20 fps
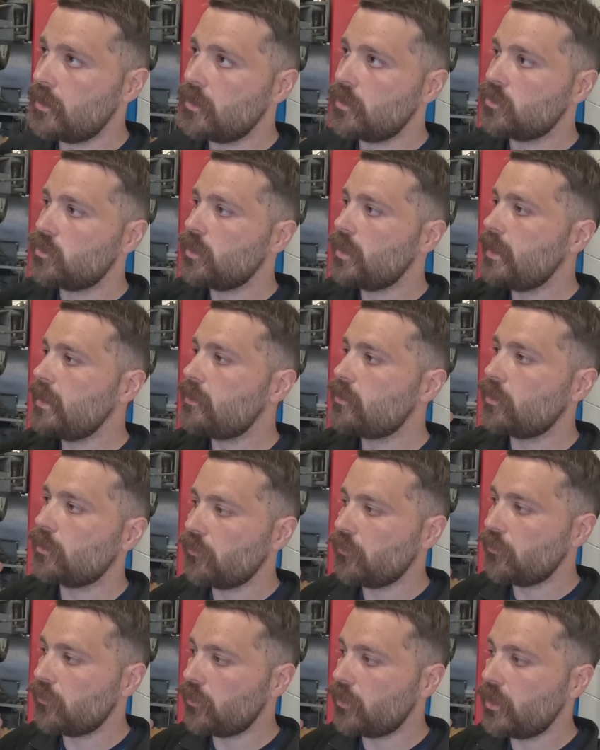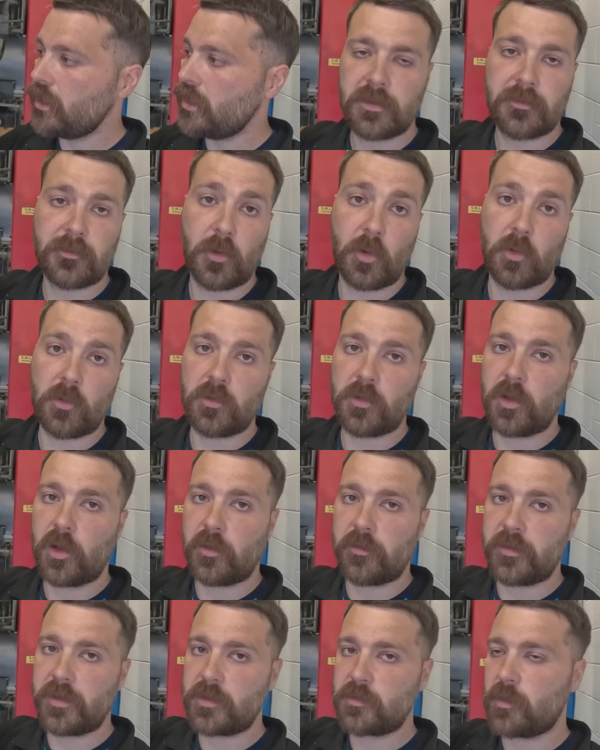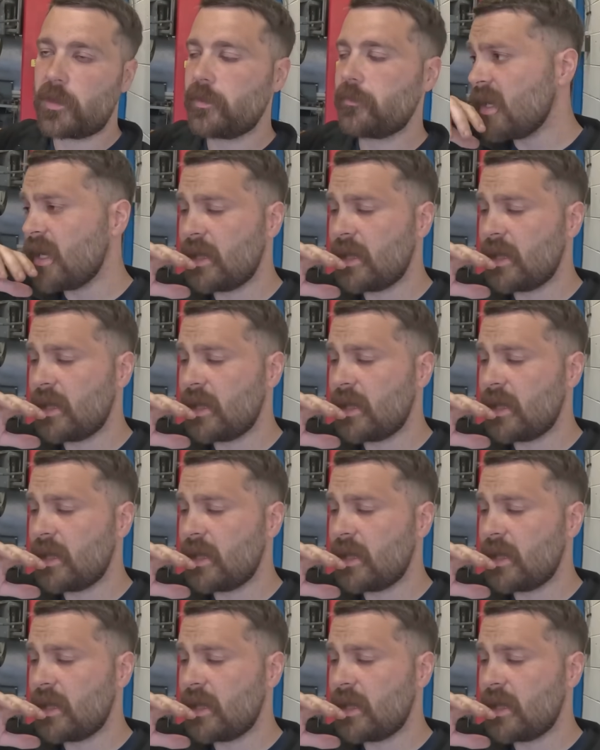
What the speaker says: So he took the phone off his wife.